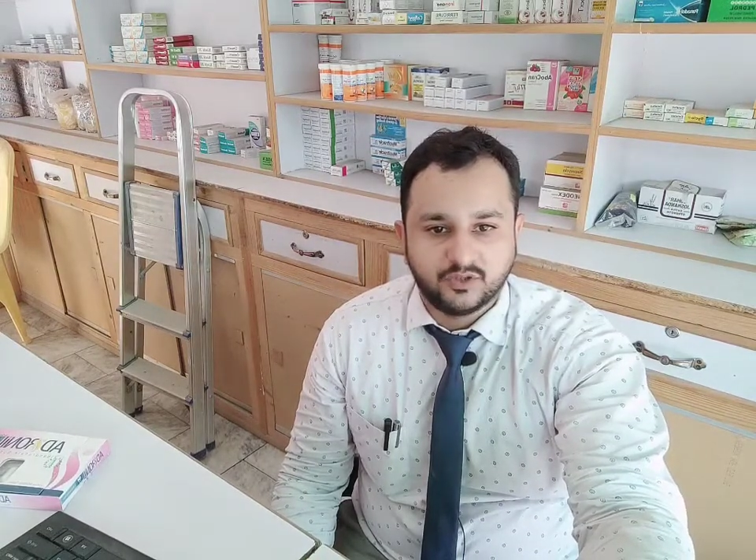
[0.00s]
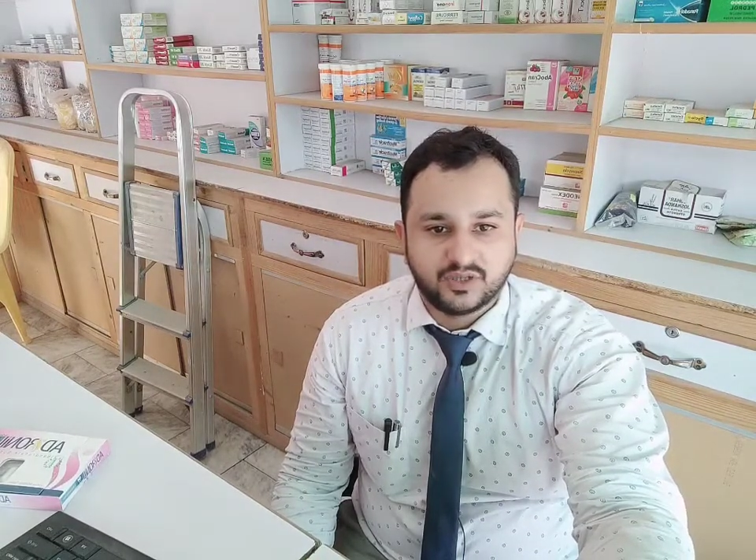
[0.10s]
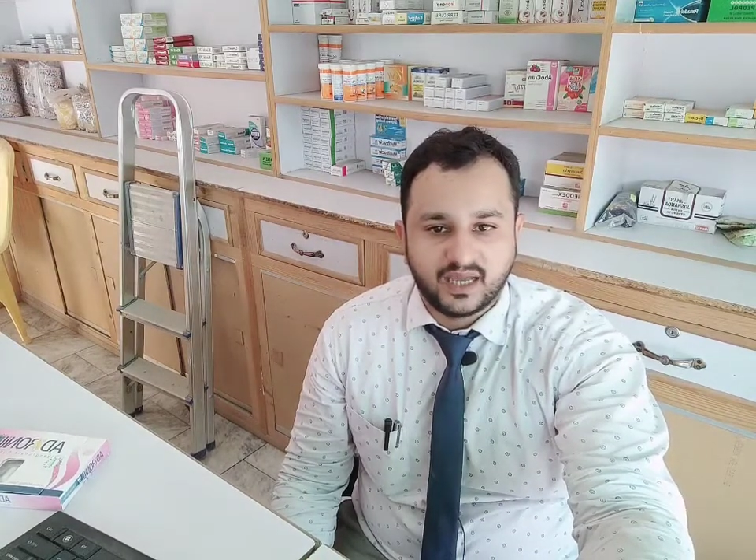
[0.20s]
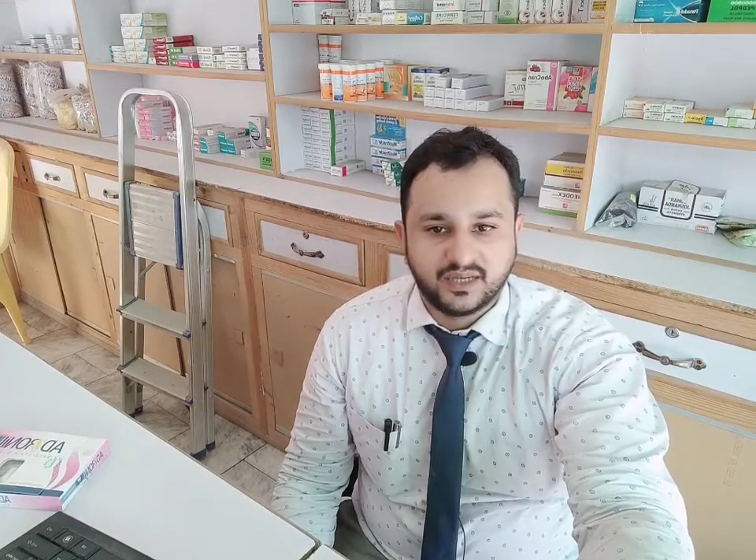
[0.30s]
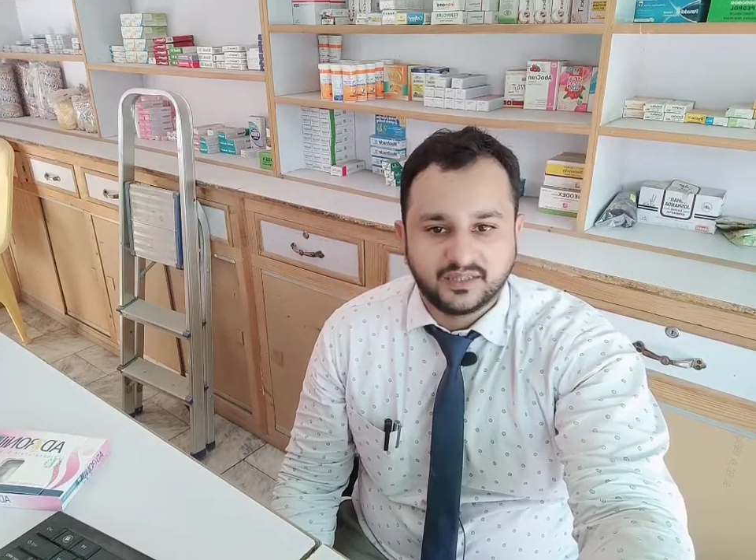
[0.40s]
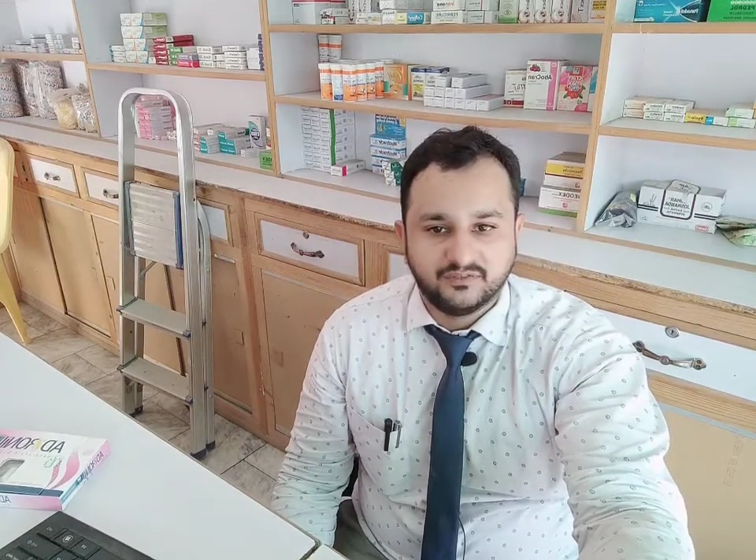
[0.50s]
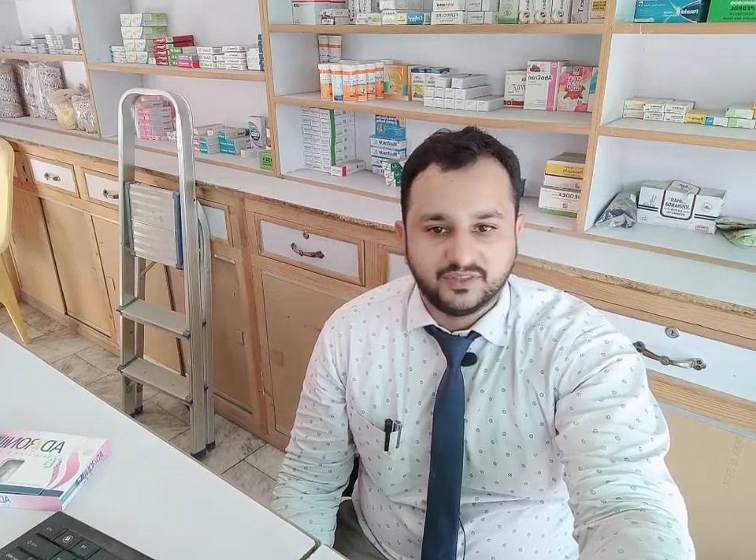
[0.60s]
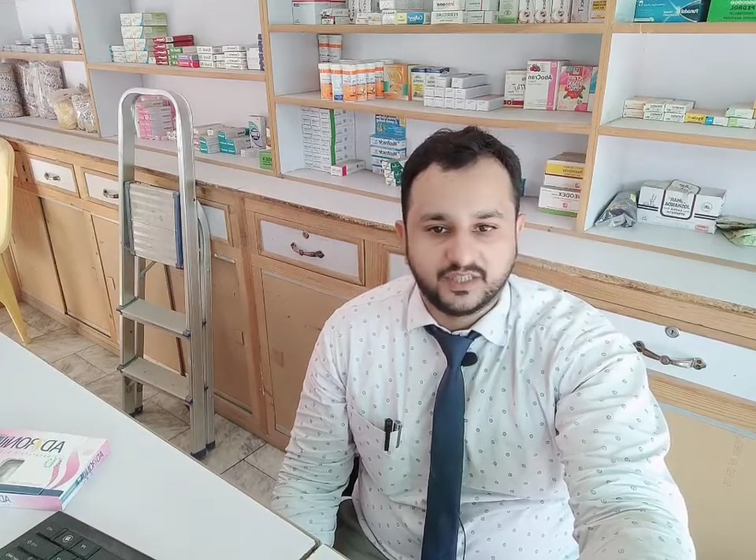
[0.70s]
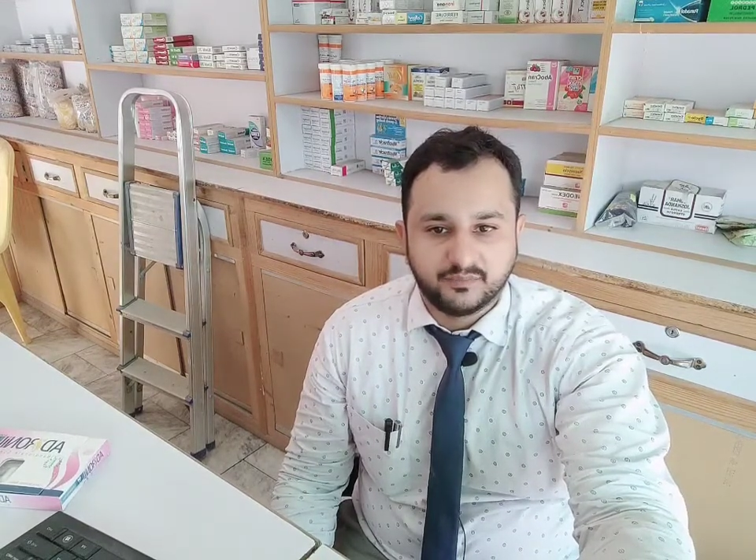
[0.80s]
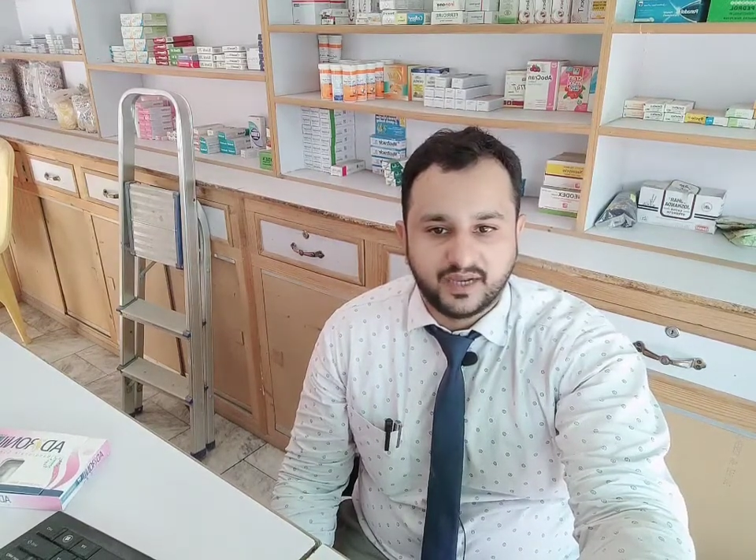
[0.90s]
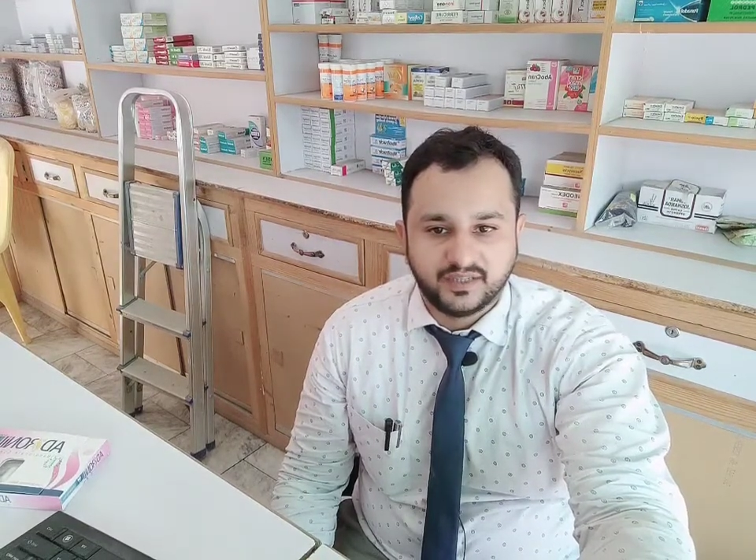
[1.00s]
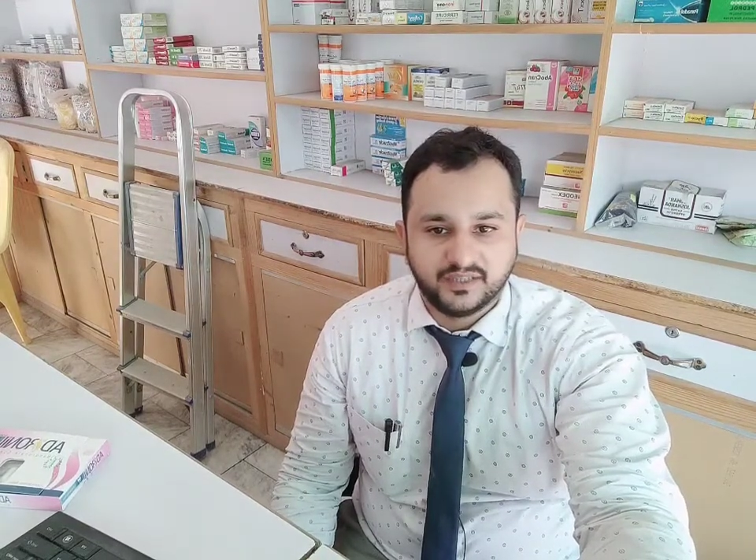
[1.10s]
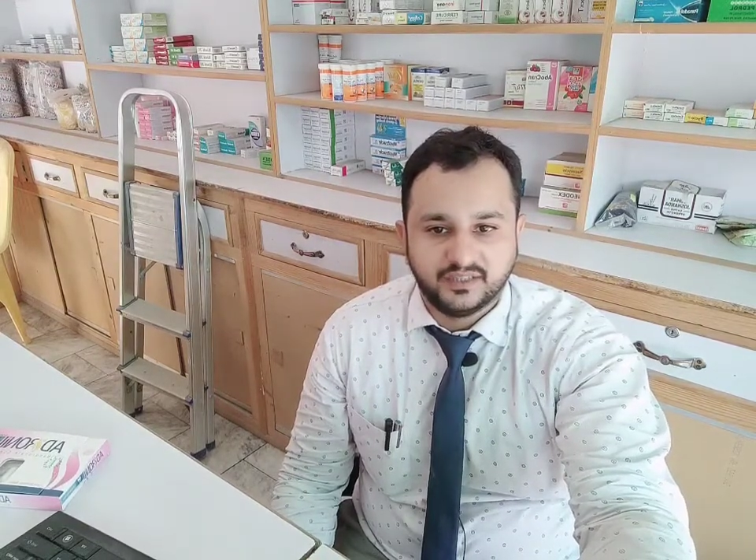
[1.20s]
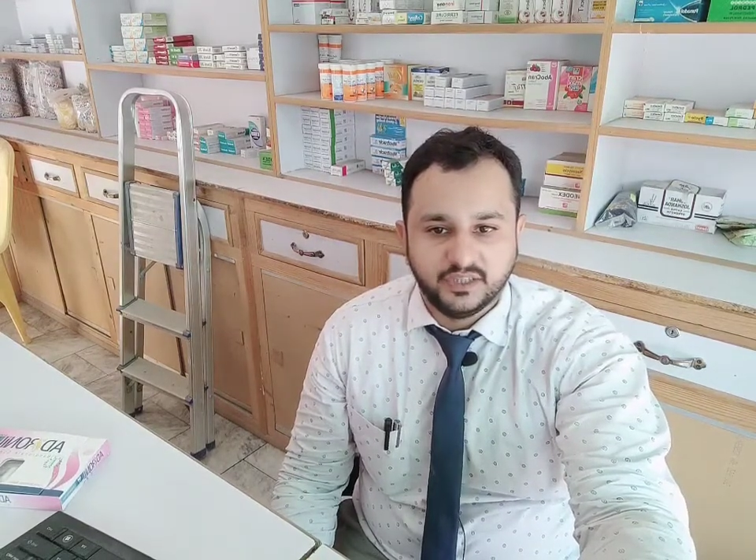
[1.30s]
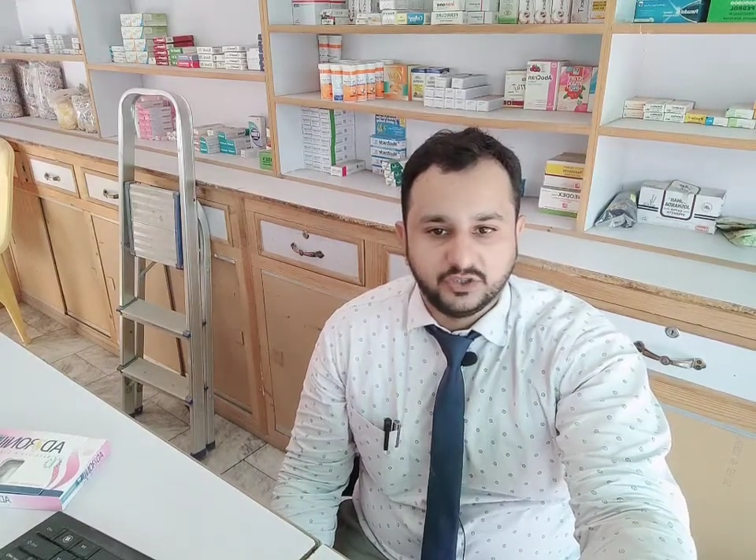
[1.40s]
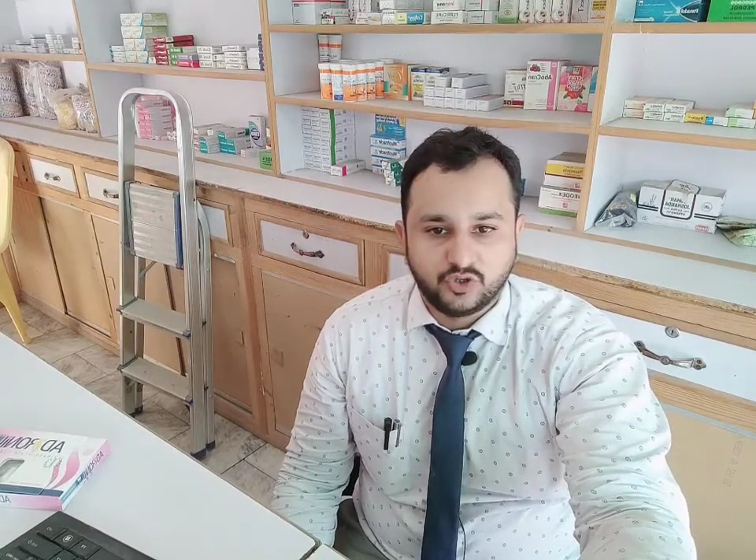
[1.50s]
your calendar with a reminder.